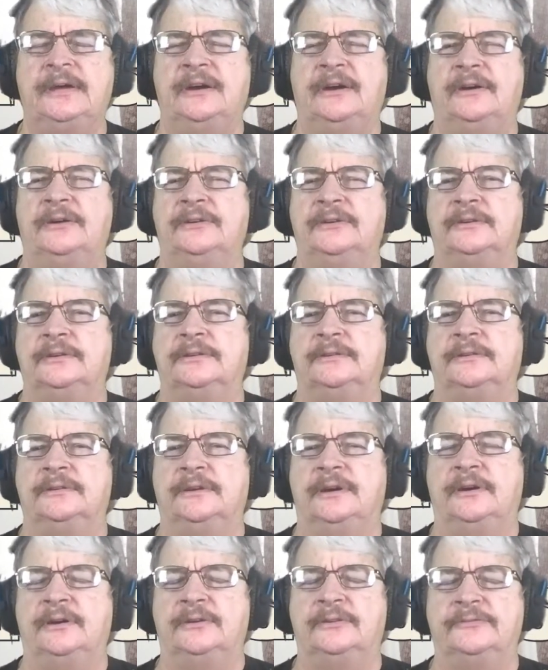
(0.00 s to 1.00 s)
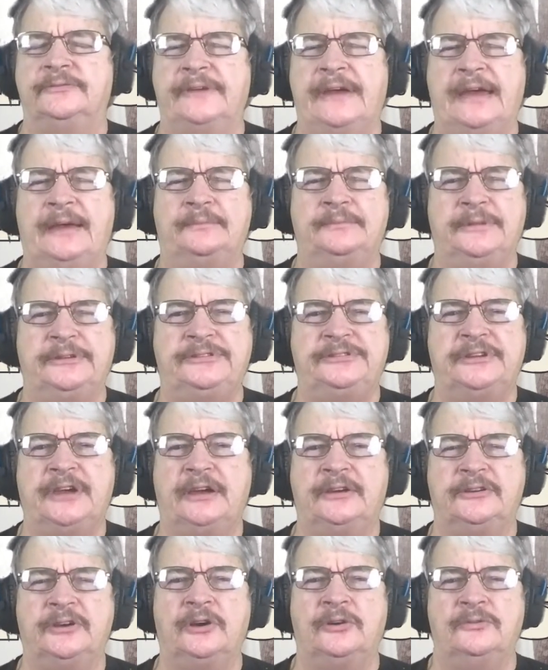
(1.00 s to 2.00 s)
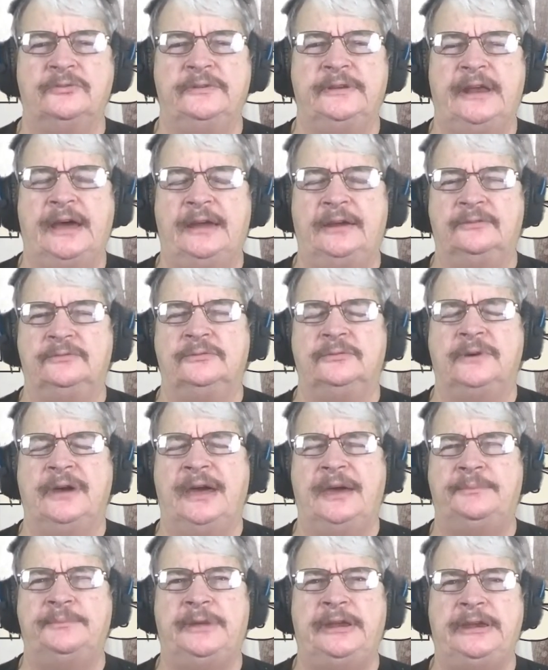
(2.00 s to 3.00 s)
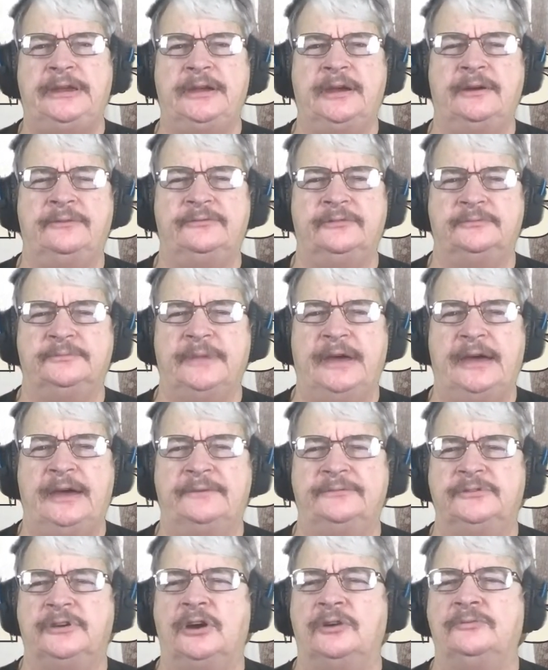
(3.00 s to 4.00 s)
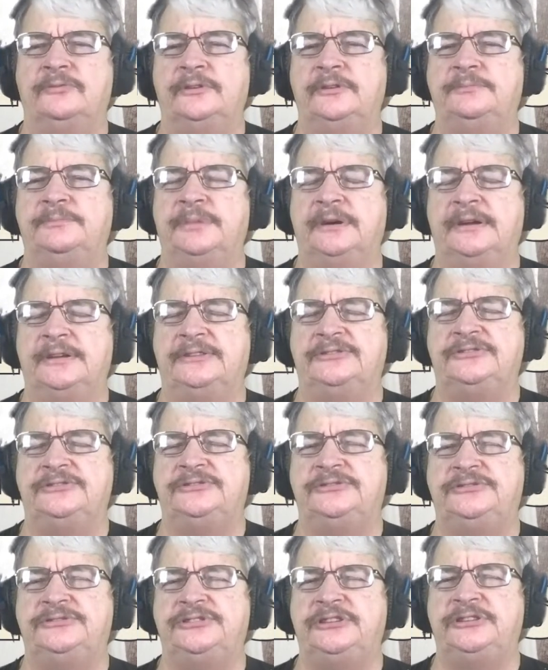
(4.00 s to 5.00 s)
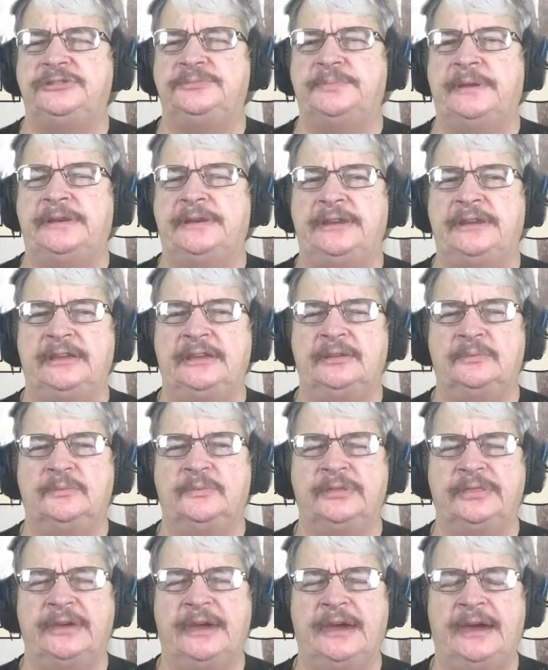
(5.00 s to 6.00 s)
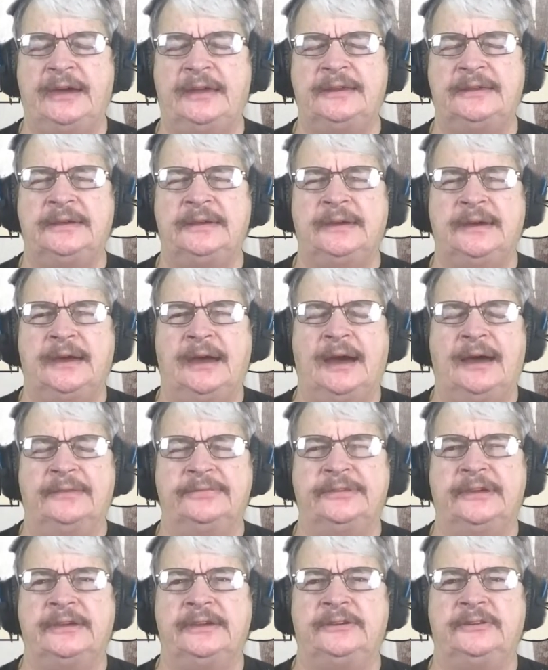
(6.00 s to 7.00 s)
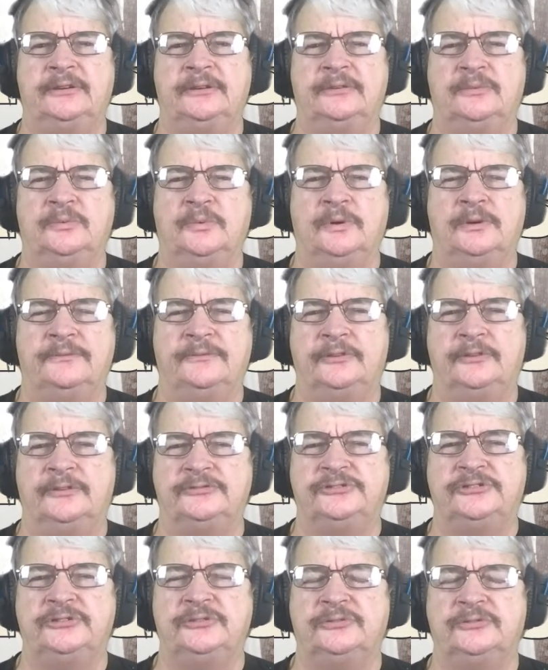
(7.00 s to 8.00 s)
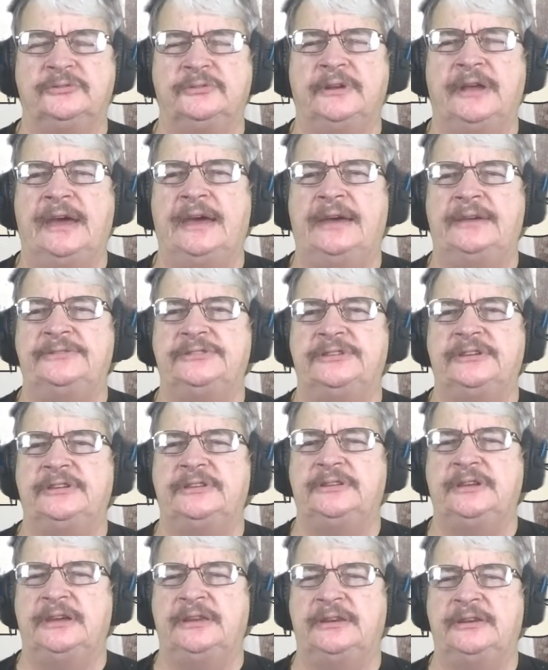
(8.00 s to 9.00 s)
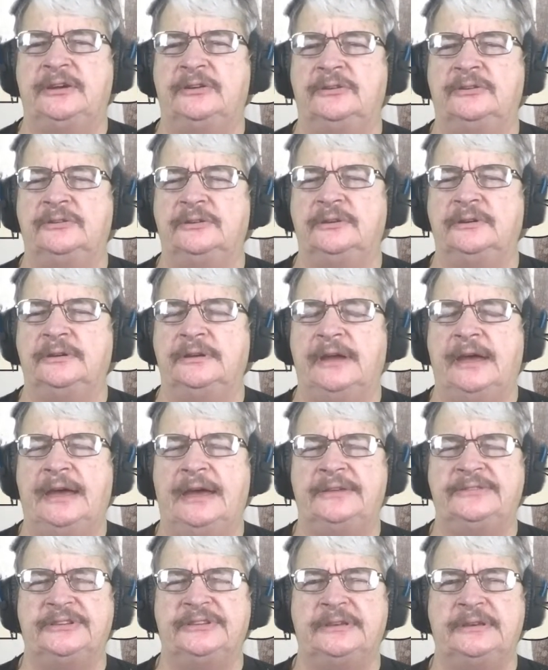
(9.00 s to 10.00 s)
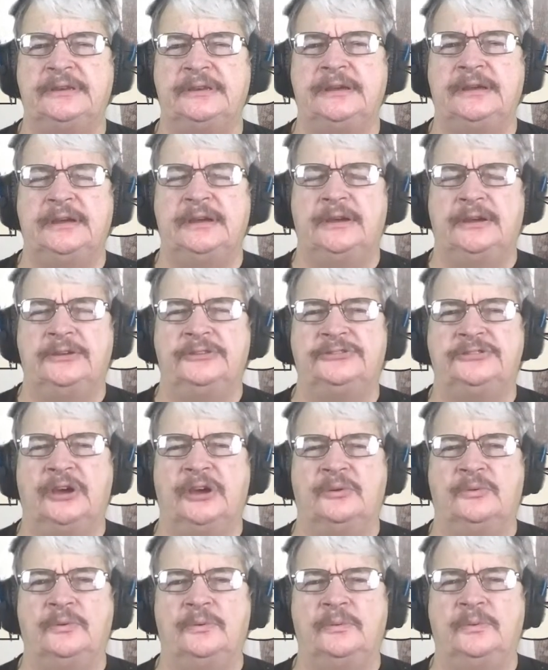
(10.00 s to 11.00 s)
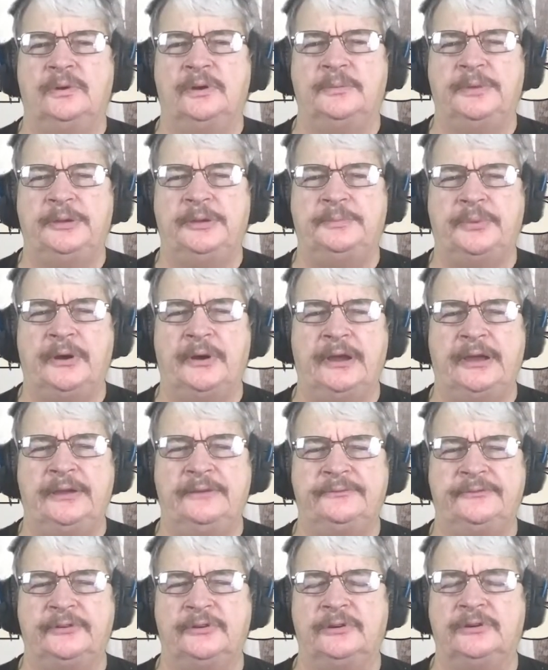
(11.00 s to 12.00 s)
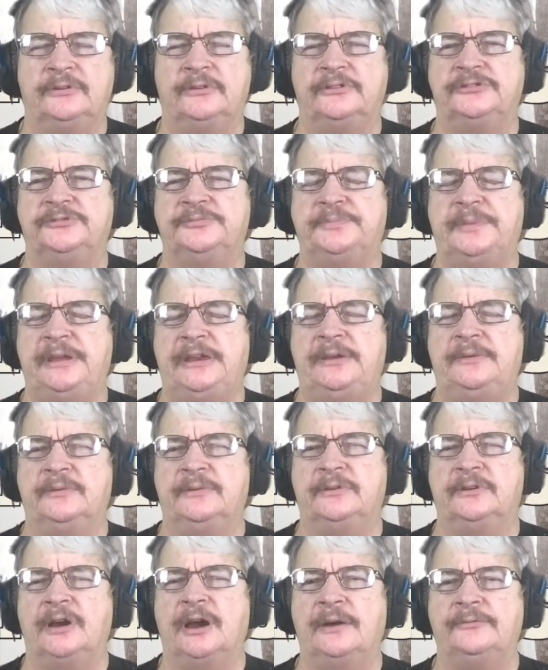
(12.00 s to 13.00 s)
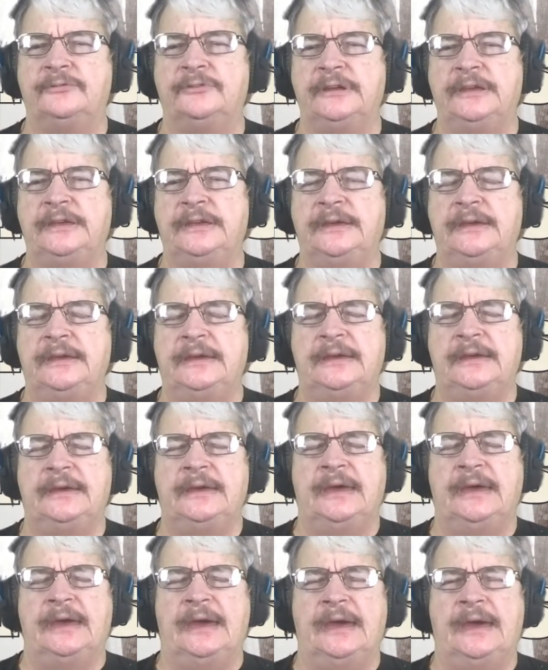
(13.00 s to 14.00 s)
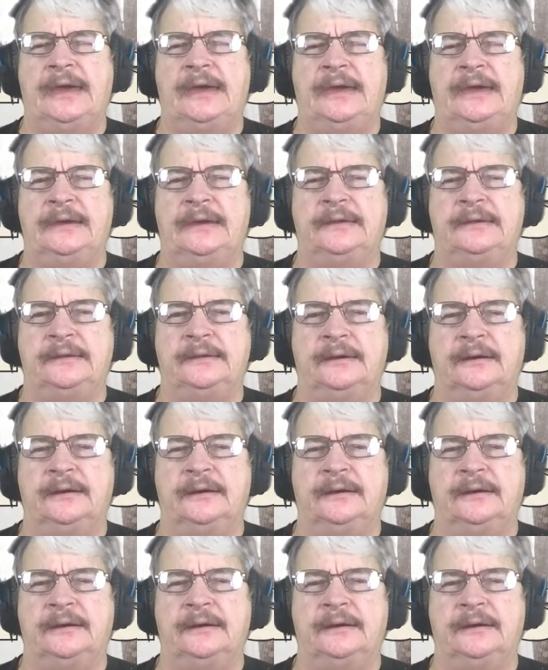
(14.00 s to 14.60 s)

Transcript: Her family's got COVID. I don't know how many of them have COVID, but she's been dealing with that. I think one of her children has it, and her has it. So we want to be praying for her a speedy recovery, and